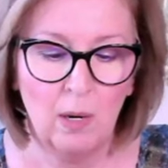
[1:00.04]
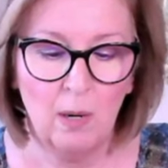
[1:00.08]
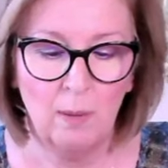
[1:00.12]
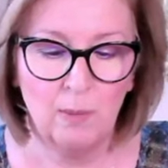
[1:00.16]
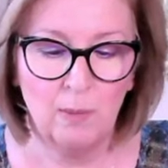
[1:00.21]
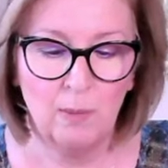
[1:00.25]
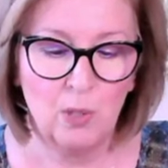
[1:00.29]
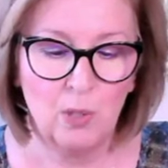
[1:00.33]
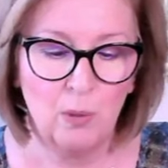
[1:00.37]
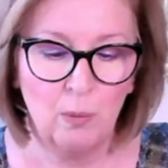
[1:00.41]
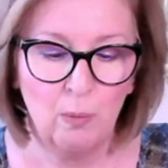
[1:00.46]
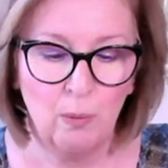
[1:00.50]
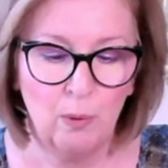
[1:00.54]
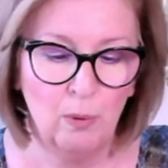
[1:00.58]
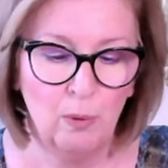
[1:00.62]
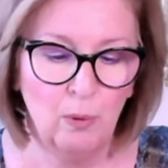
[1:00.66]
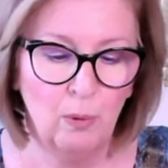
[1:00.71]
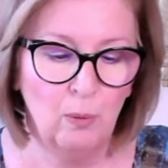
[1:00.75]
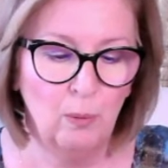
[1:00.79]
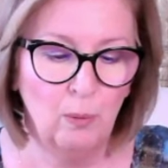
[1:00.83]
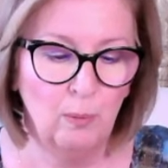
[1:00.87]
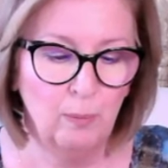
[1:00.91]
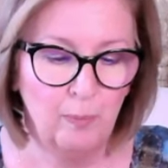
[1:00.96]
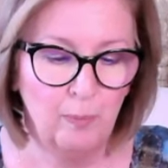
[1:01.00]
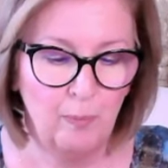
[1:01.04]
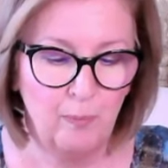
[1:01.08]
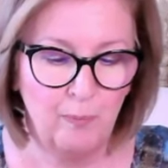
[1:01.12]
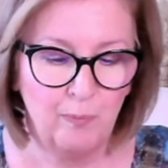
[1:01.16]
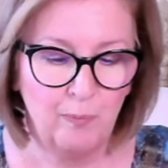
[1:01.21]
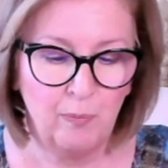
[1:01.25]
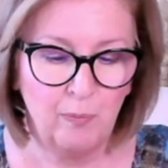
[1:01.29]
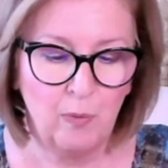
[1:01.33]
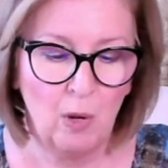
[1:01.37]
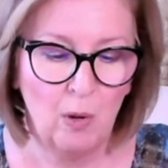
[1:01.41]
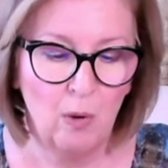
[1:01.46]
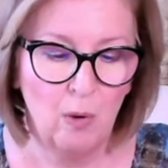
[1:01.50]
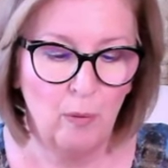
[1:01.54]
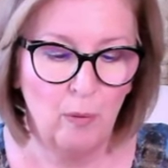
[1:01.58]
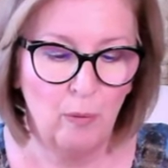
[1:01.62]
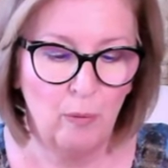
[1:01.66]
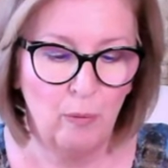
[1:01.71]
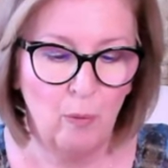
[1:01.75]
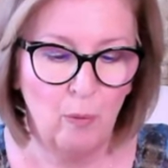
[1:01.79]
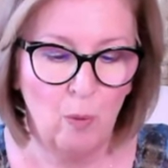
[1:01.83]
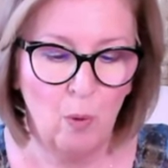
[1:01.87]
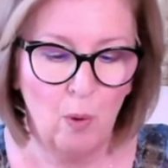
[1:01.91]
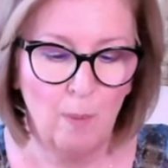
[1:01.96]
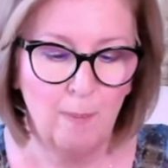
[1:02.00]
comes through
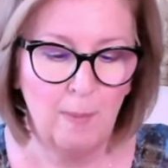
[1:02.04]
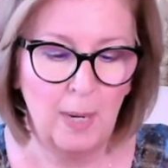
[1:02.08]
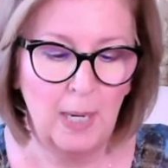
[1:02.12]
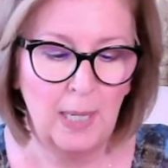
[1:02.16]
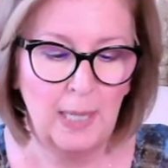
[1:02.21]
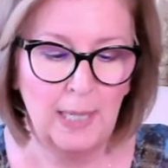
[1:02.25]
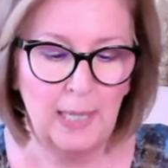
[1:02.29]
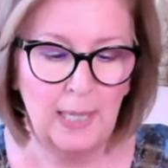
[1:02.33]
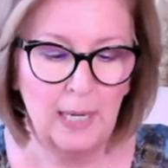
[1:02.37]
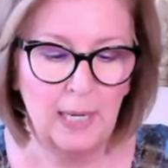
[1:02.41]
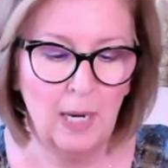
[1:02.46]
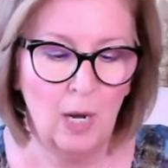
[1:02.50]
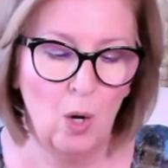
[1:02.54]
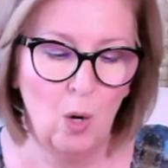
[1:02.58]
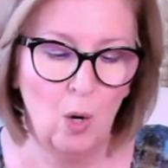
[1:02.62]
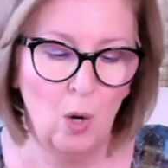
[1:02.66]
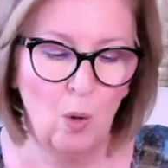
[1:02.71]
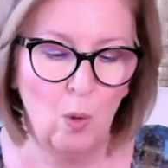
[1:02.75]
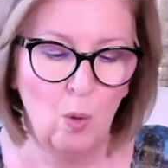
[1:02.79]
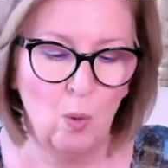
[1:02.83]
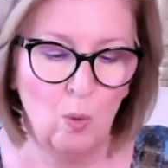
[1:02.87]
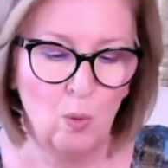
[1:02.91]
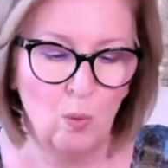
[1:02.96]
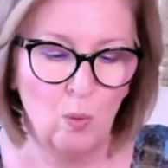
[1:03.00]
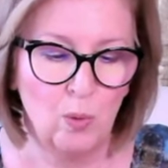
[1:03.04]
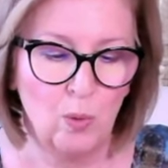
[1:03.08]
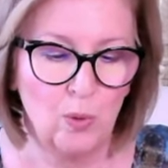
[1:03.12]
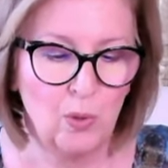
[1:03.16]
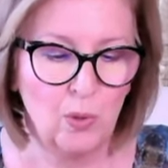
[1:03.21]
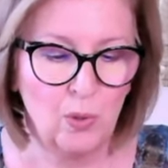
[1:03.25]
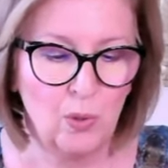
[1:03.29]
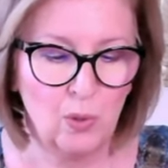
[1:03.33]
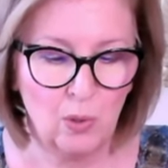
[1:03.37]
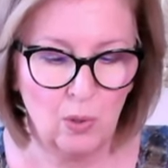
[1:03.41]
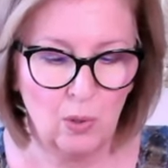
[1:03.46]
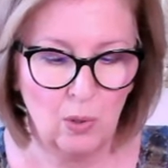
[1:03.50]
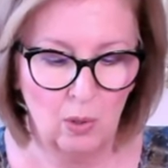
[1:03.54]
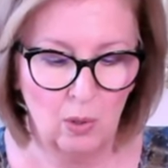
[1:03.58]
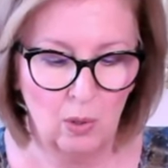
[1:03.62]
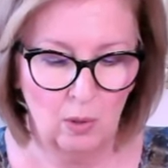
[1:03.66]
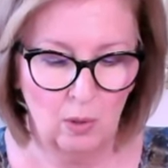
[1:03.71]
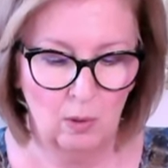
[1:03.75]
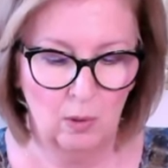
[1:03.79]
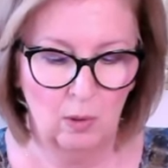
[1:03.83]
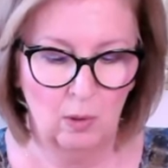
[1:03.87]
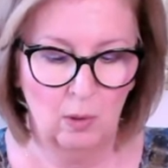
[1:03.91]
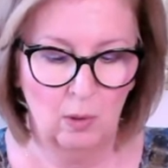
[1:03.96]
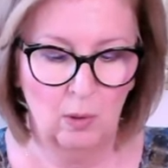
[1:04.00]
for my Leos.
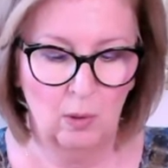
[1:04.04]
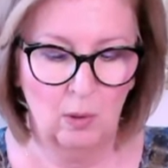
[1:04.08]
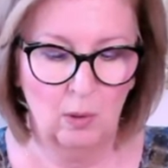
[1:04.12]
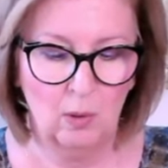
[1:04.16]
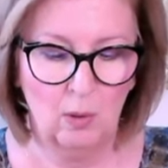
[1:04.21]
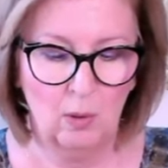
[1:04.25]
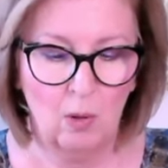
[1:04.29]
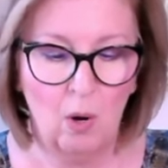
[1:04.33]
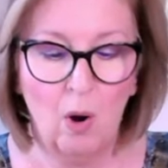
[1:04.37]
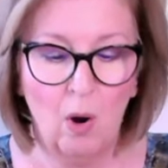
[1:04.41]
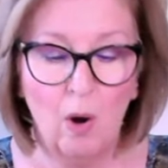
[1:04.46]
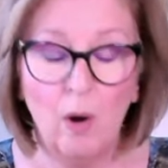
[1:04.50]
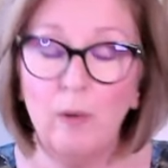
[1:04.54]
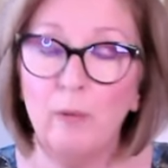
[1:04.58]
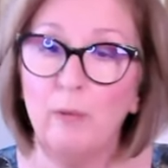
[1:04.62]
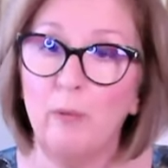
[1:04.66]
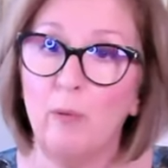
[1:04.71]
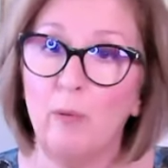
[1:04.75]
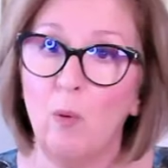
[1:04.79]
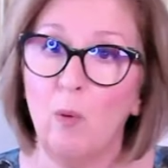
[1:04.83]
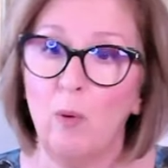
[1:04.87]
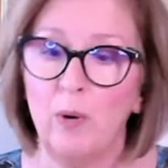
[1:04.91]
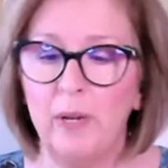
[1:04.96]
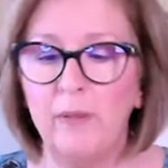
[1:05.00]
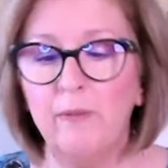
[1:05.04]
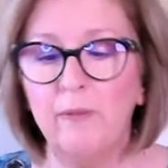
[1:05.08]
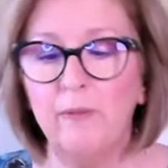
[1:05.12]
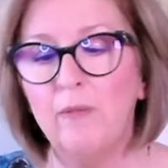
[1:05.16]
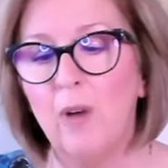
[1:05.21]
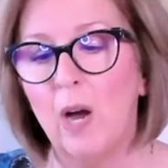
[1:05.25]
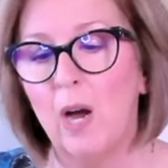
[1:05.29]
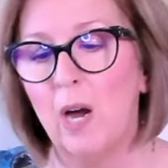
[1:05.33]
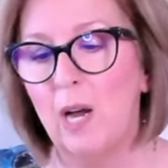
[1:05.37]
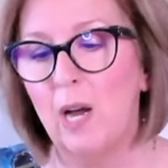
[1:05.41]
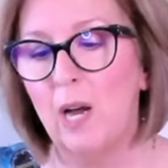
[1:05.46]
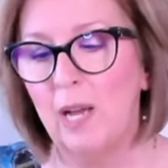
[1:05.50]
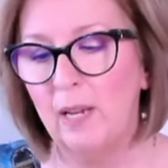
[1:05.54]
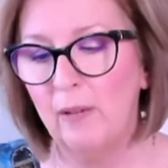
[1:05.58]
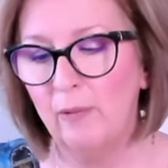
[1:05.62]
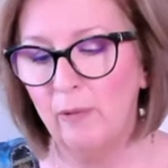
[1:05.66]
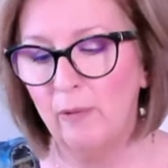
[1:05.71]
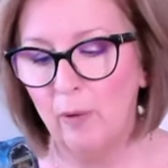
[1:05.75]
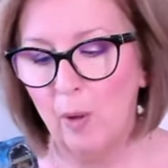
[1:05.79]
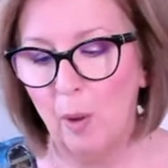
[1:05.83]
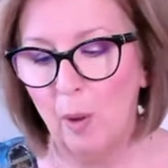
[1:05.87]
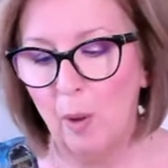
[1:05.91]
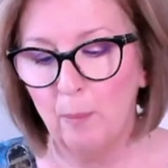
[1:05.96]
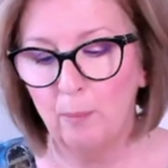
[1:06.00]
Card
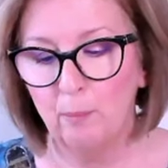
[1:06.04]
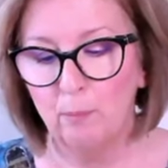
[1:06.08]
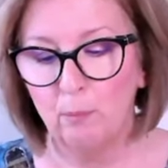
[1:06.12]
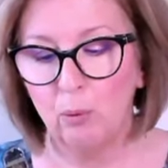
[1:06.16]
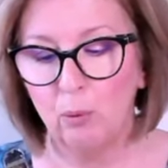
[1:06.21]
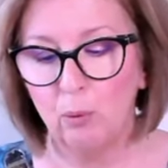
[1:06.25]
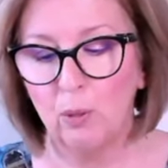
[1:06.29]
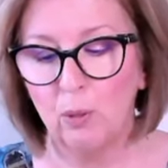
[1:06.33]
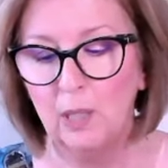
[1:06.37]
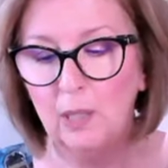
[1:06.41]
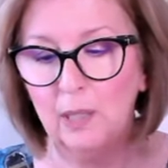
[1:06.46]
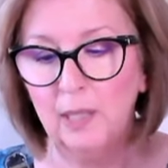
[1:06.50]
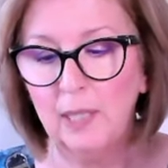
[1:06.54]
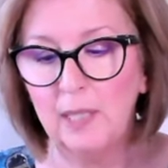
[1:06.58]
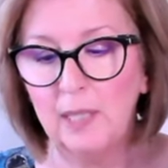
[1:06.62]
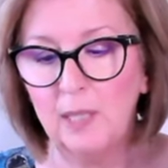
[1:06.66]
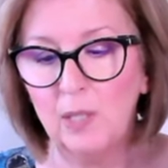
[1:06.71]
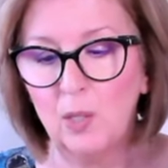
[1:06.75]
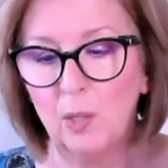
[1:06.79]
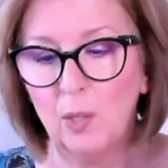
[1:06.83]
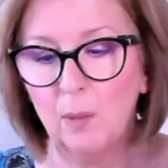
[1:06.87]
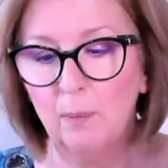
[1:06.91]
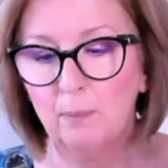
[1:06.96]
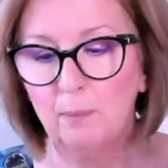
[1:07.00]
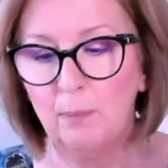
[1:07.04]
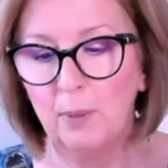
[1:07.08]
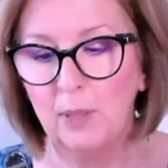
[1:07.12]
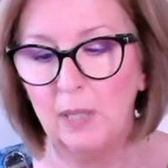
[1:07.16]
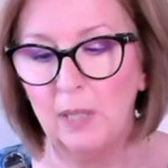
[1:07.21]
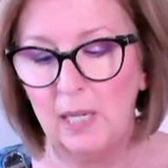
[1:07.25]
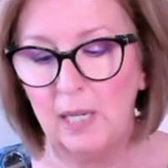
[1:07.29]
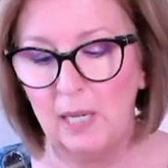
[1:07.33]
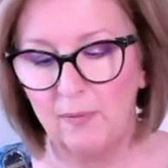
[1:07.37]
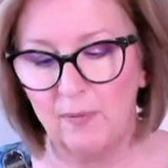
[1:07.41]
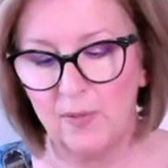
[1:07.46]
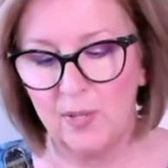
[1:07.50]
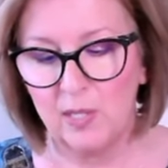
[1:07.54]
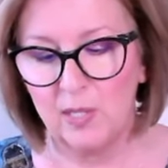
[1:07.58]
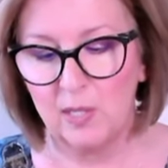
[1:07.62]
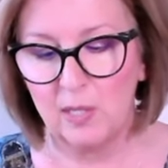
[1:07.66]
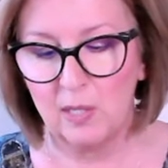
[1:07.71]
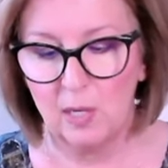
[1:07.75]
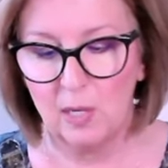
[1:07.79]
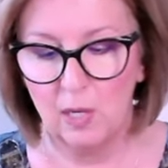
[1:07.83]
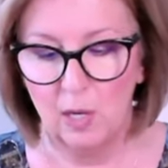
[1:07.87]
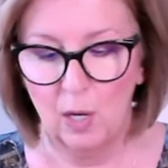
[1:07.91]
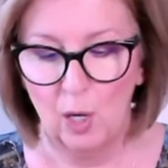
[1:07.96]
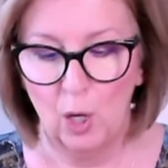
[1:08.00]
forty-five, Brilliant
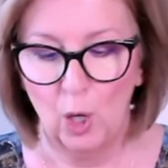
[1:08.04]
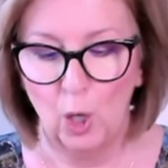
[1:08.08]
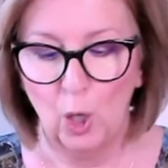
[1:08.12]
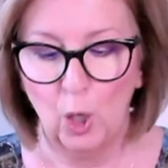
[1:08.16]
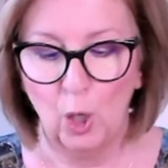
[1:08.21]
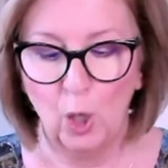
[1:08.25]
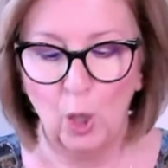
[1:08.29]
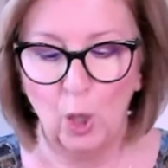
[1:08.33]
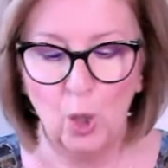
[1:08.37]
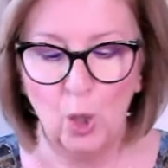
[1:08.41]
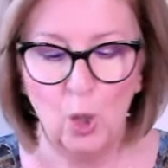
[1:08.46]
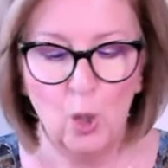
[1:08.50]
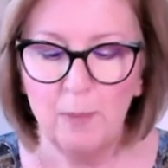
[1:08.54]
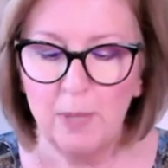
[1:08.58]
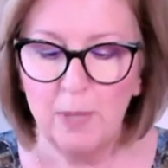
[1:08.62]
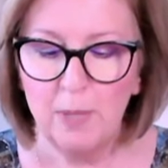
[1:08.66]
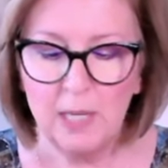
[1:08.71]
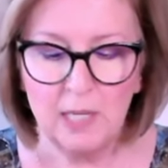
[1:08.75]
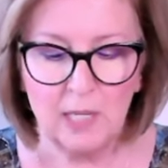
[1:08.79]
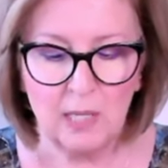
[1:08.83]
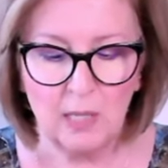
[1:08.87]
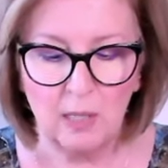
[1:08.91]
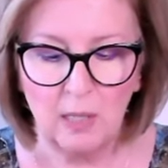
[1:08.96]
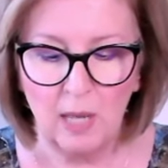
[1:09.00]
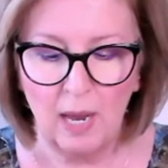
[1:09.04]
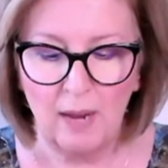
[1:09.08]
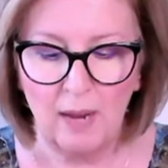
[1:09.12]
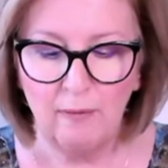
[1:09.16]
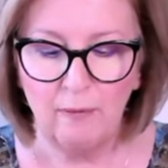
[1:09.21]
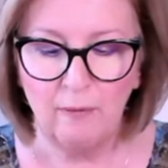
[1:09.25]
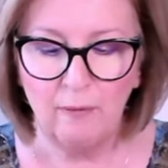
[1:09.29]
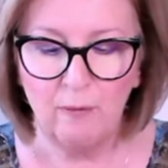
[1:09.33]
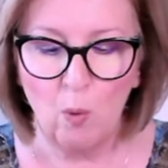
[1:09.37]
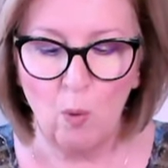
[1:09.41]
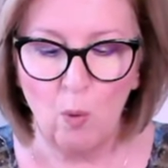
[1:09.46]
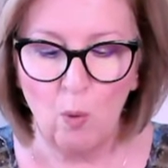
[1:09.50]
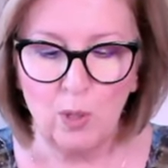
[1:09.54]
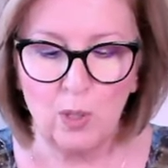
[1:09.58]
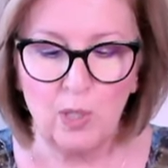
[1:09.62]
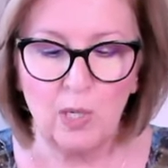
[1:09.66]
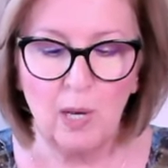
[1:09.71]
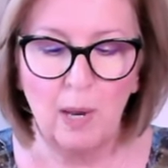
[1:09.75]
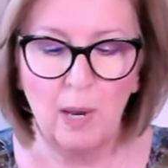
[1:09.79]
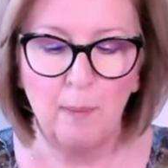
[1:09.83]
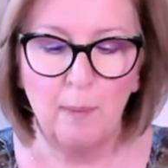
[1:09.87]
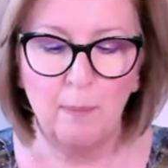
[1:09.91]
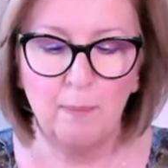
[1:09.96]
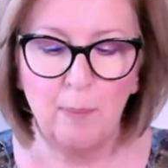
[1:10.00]
Beliefs. Luminous life force
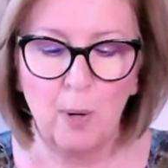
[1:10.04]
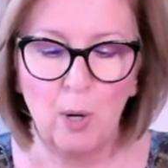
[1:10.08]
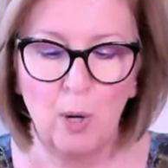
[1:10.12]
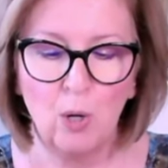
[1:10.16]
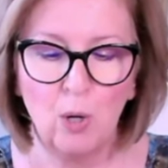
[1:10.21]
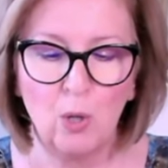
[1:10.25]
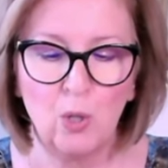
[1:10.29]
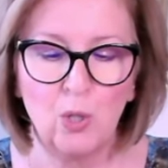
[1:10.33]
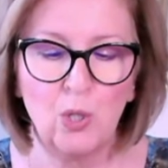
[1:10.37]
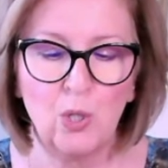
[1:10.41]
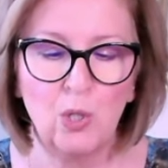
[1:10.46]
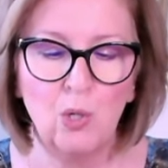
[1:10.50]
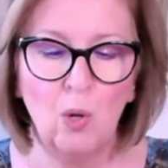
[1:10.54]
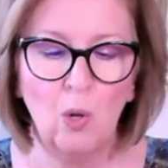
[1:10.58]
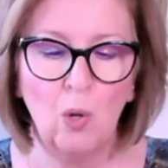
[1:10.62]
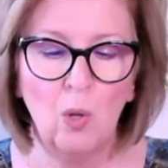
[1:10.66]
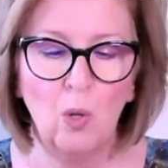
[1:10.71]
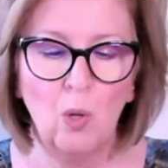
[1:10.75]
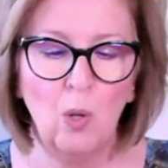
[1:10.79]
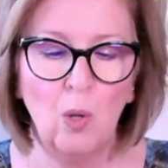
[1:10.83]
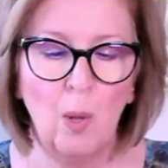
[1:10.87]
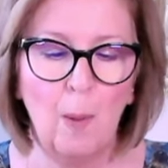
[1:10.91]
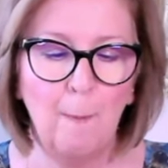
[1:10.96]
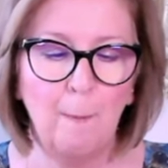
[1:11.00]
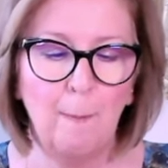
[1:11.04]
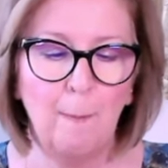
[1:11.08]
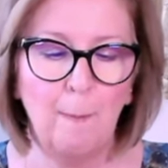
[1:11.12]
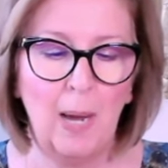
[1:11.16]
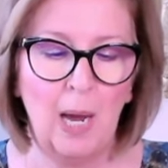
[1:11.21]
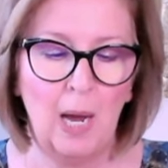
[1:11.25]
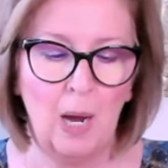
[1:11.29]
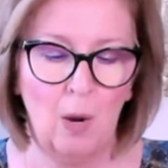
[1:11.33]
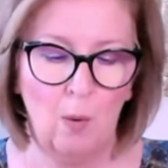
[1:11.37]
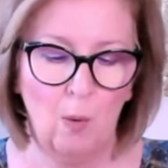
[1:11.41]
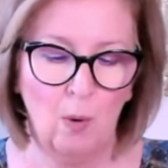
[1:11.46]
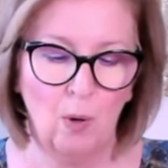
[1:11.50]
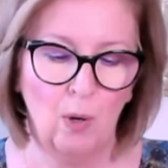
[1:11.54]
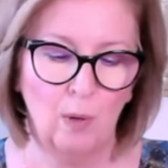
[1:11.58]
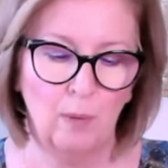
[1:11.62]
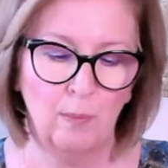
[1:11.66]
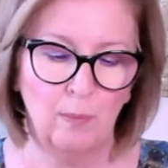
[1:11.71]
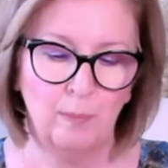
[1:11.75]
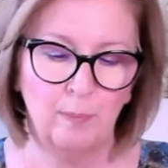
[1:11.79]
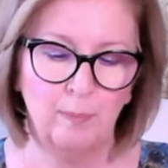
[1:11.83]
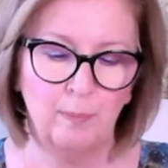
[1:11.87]
and personal power.